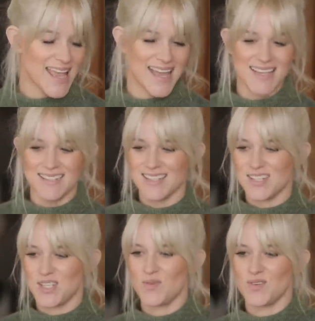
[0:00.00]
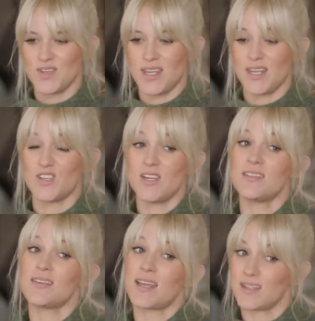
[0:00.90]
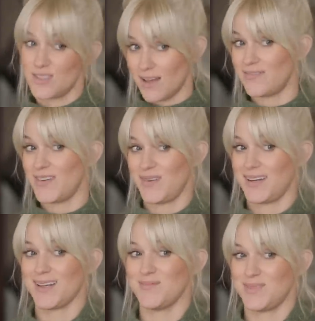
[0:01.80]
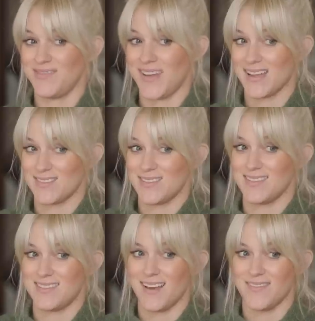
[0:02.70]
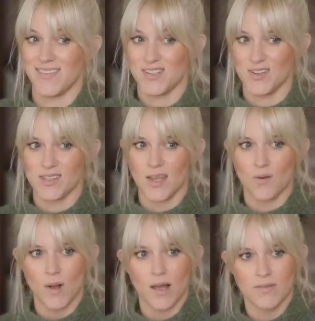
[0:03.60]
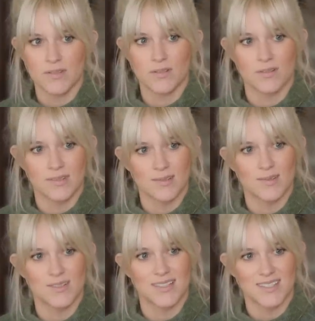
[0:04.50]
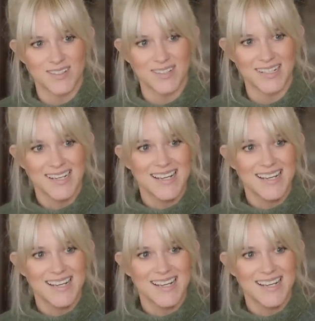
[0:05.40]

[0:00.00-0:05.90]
And she was, just, and she's like a toughie when it comes to fashion stuff. Yeah. And she's like, wow, this girl knows what she's doing.